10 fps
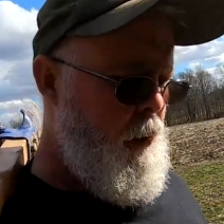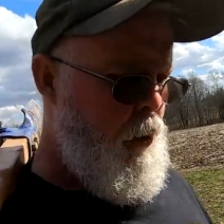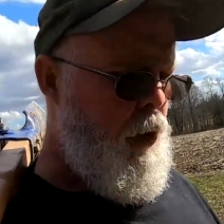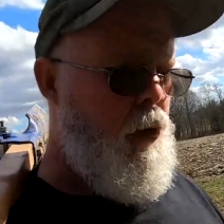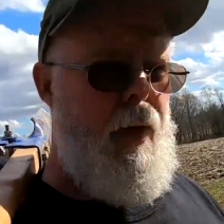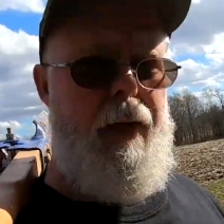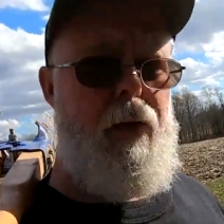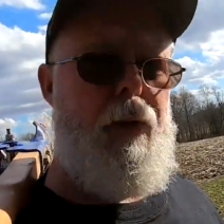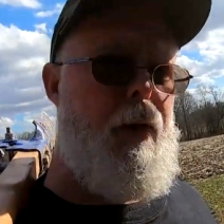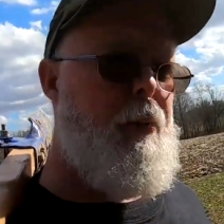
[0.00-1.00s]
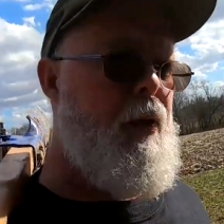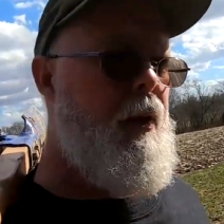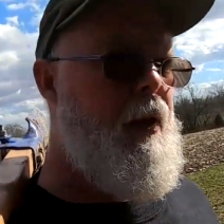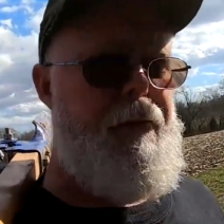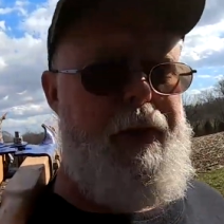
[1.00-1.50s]
We're gonna head on up to
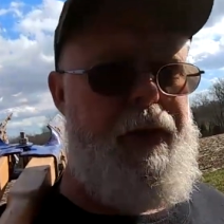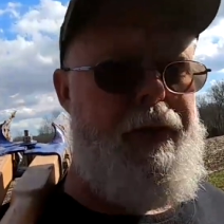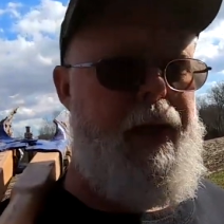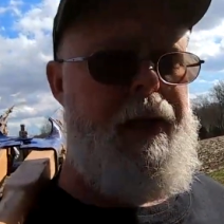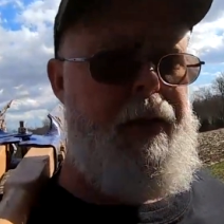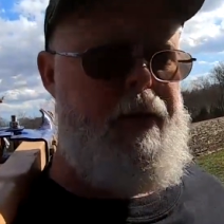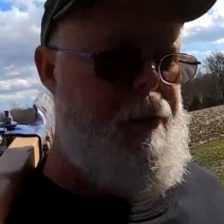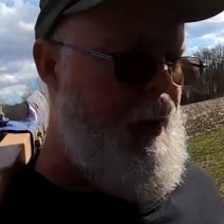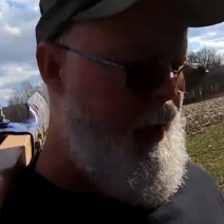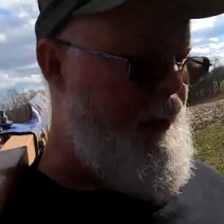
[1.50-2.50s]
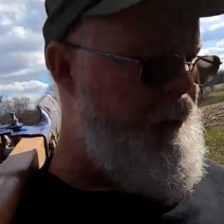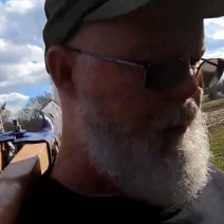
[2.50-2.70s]
another field and take another spot.